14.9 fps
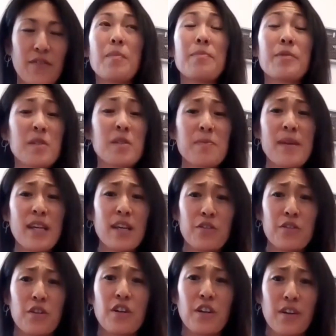but just making
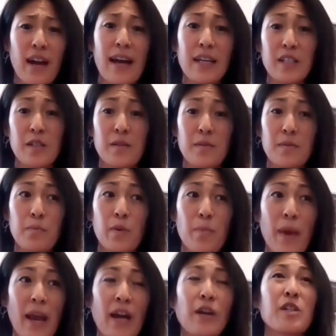sure you're as
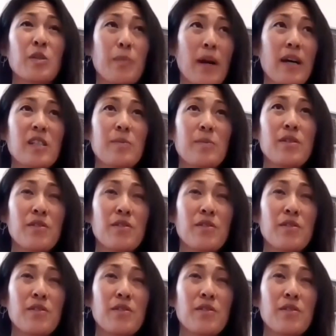prepared as possible.